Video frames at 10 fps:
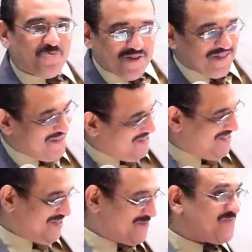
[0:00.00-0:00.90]

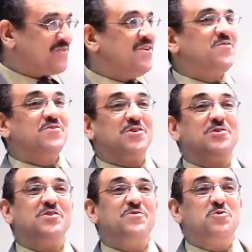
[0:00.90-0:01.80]
Ones. For
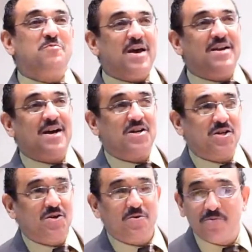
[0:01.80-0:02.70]
those of you who may not
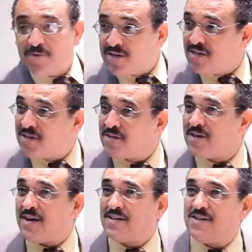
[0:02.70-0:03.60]
know what
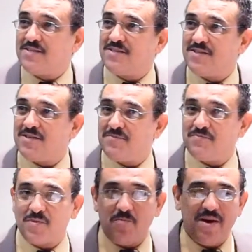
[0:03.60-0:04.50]

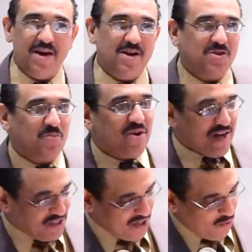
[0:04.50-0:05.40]
made the
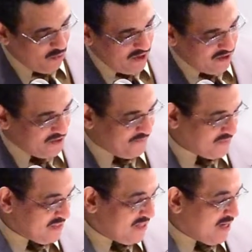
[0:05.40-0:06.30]
Project One
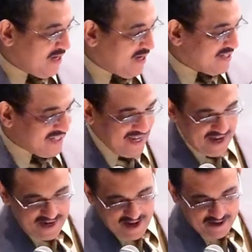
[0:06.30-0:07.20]

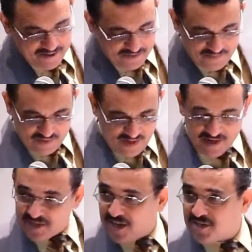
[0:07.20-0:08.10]
stand out,
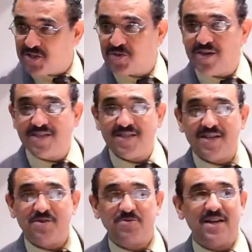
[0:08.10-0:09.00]
like Dr. Drake
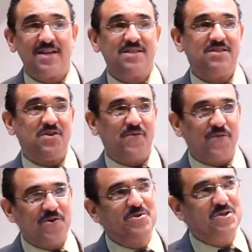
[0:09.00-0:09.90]
said, it was actually the
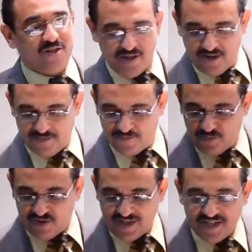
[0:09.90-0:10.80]
first
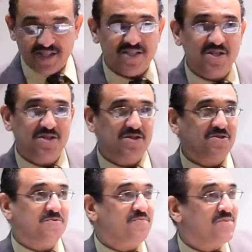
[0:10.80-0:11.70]
production that you
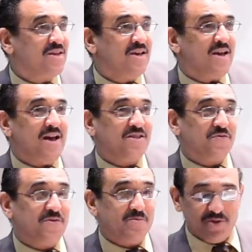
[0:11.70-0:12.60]
do as
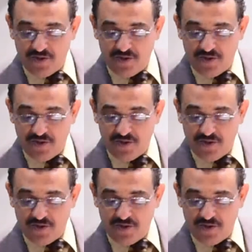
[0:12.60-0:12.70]
a film